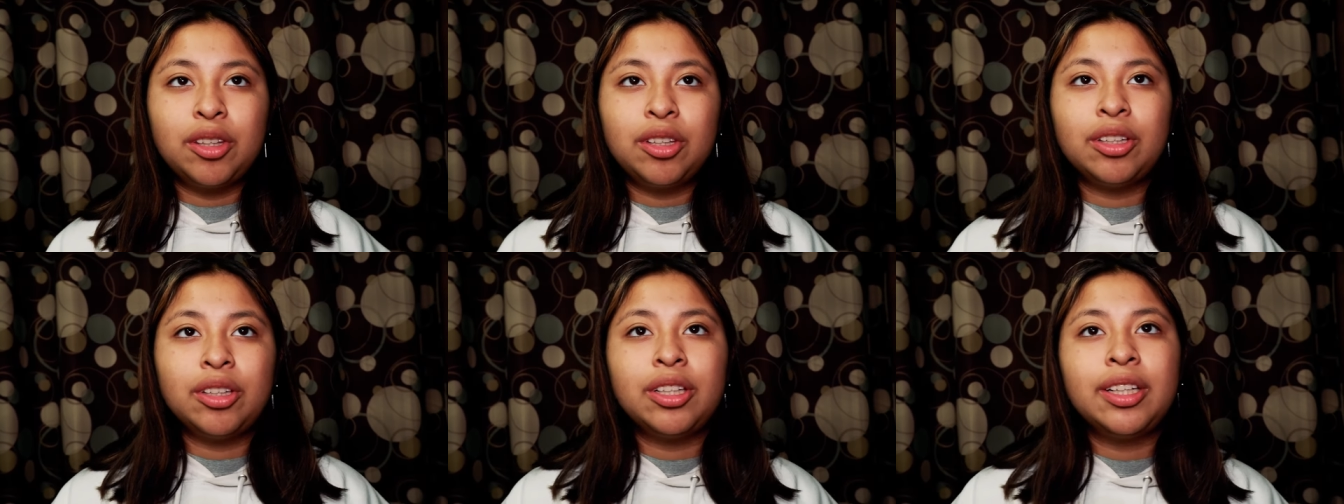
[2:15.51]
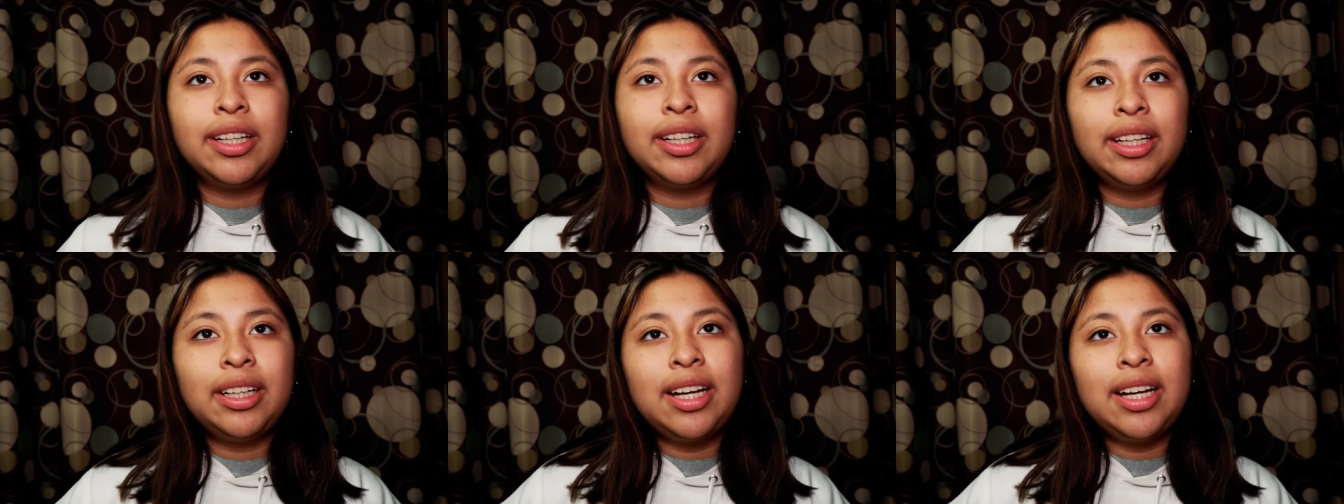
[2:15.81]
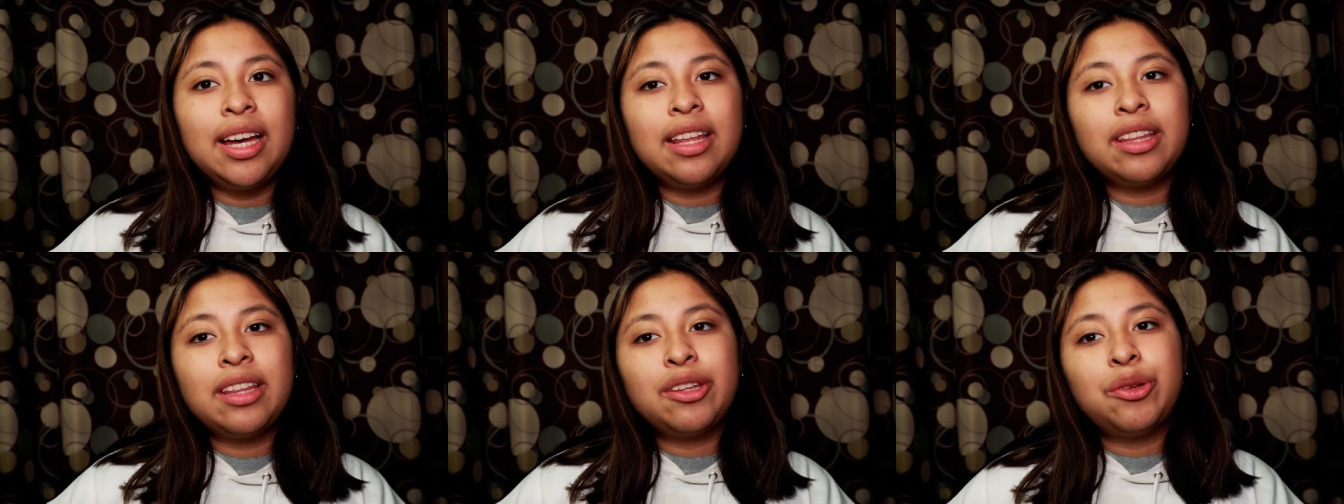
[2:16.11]

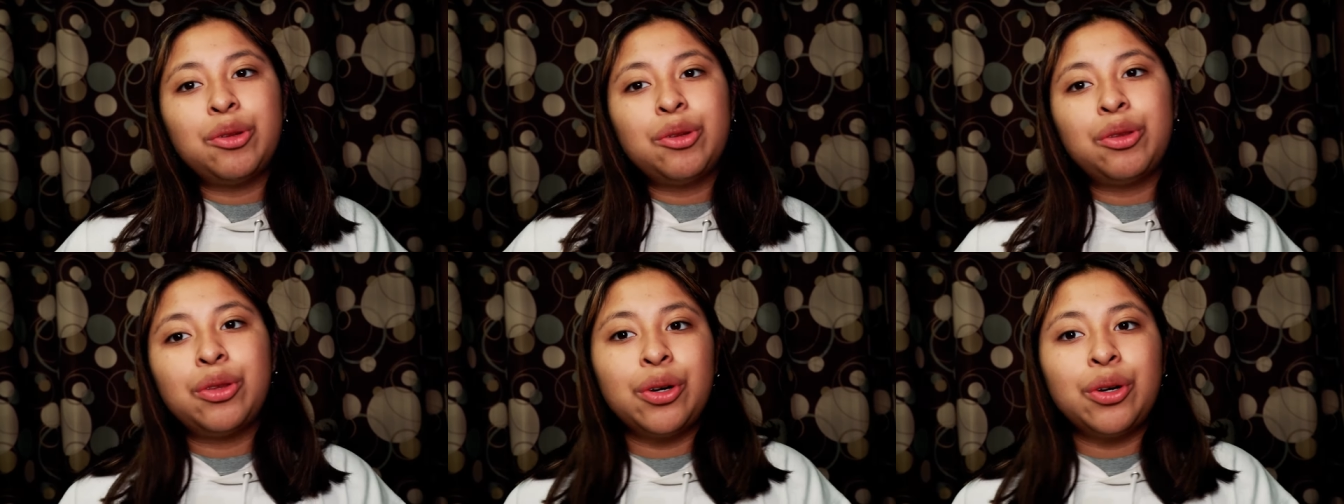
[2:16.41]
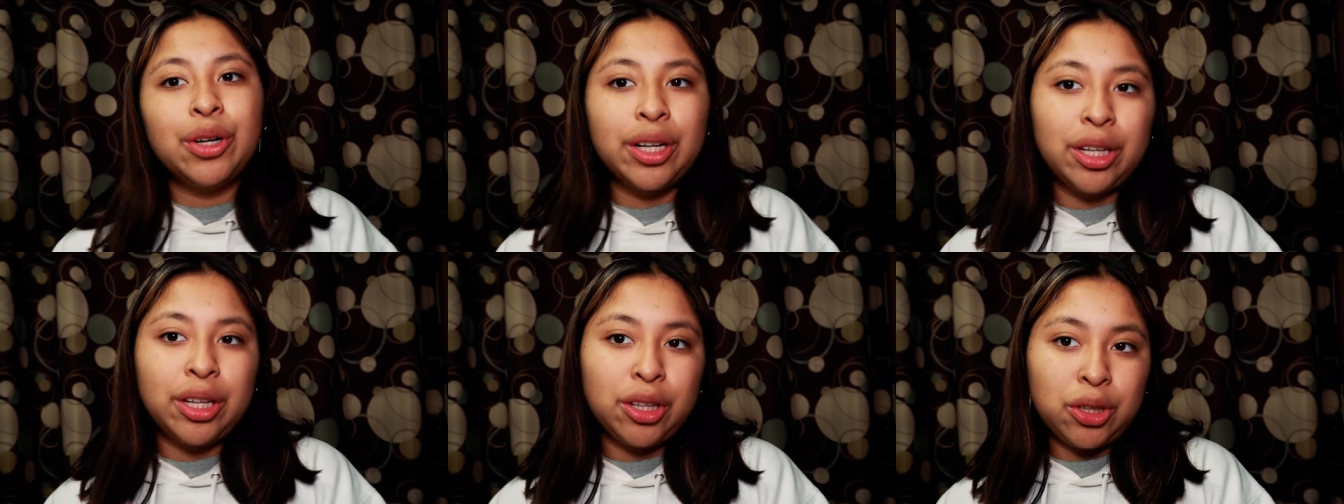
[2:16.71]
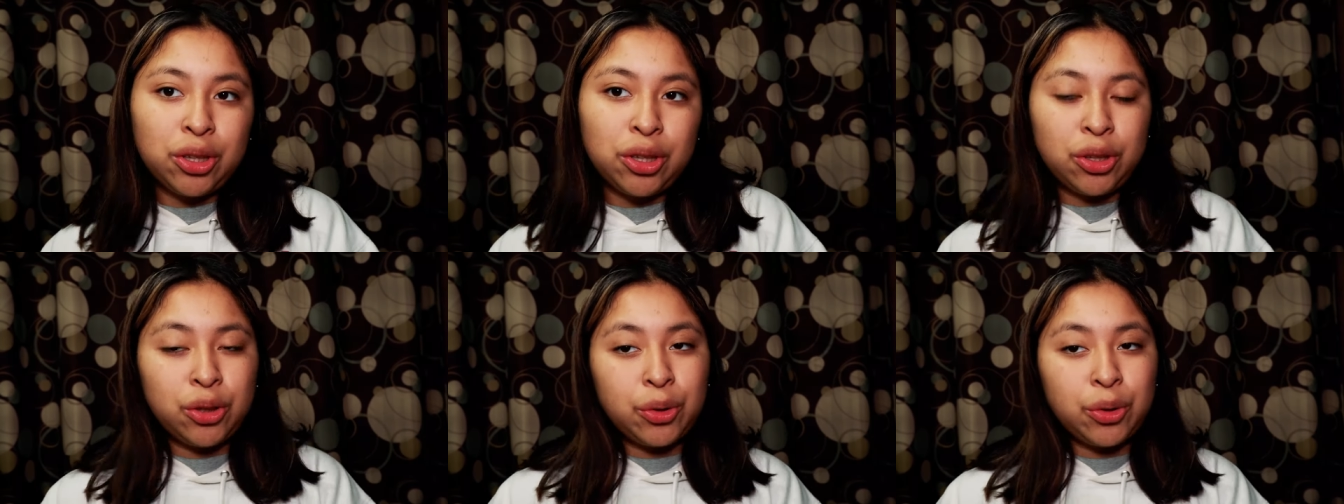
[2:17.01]
30th to
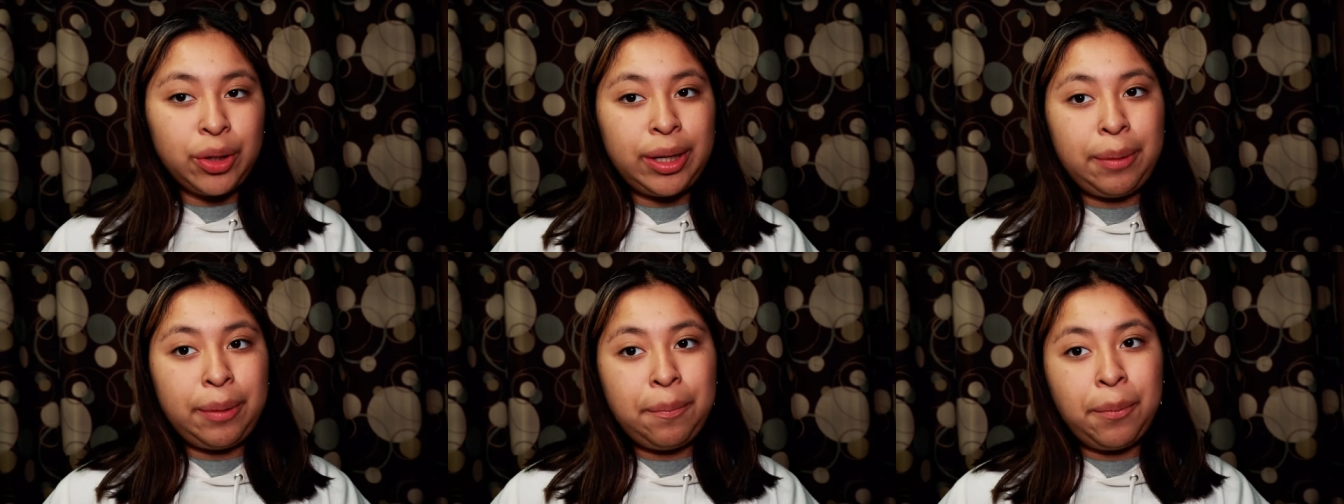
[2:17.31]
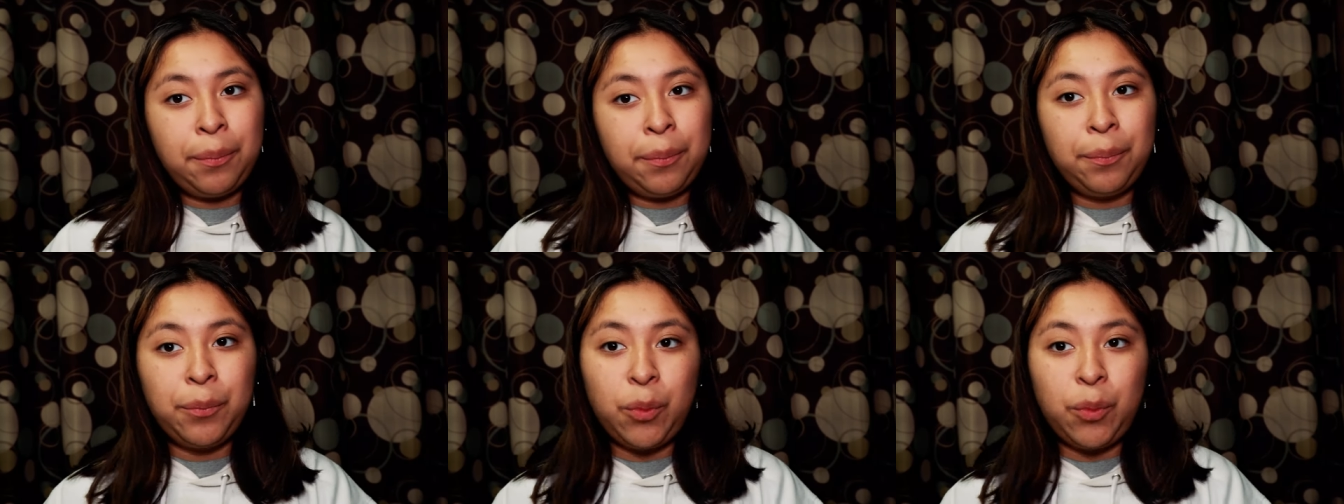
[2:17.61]
33